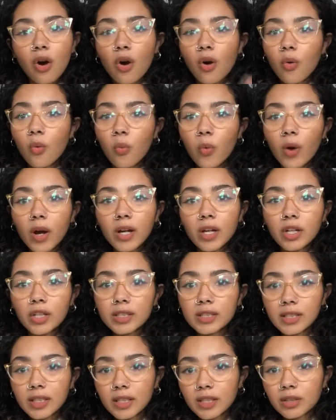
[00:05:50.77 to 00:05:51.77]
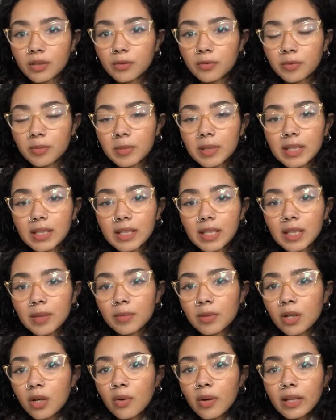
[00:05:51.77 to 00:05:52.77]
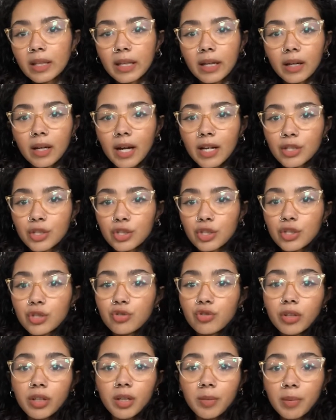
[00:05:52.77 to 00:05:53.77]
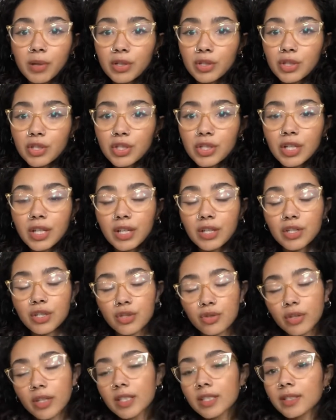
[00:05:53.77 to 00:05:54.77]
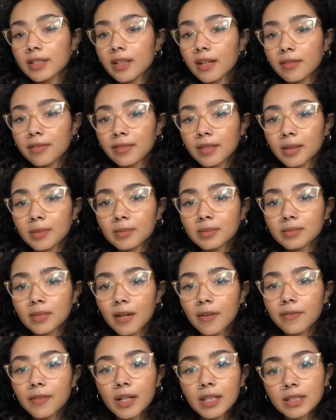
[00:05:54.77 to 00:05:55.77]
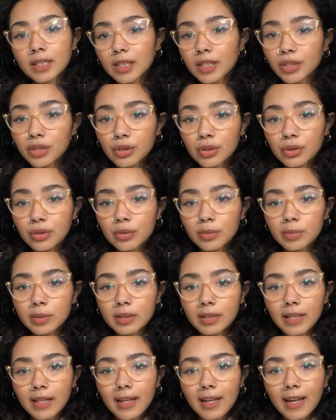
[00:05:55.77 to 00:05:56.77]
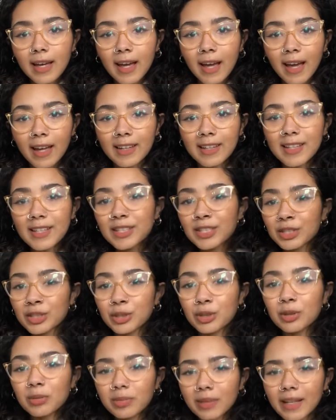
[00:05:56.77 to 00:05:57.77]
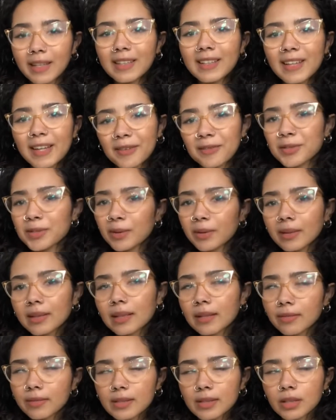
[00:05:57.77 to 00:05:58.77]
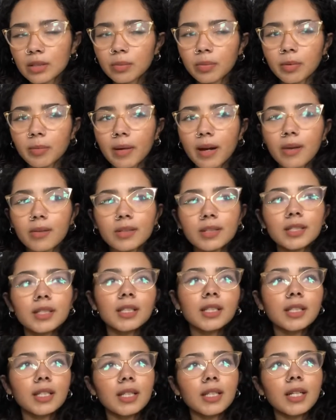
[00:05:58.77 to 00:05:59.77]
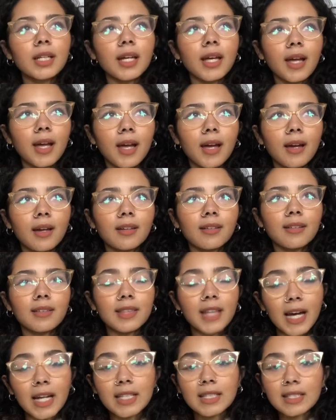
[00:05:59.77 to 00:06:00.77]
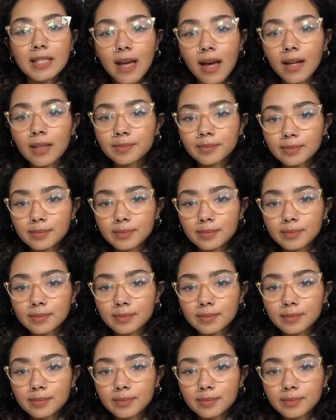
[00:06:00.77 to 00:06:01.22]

What good is it gonna do for me to keep going? Like, I should just drink a bunch of shit. She drinks stuff from a fuck ton of tubes, and each tube like gives her a different superpower, and that is that.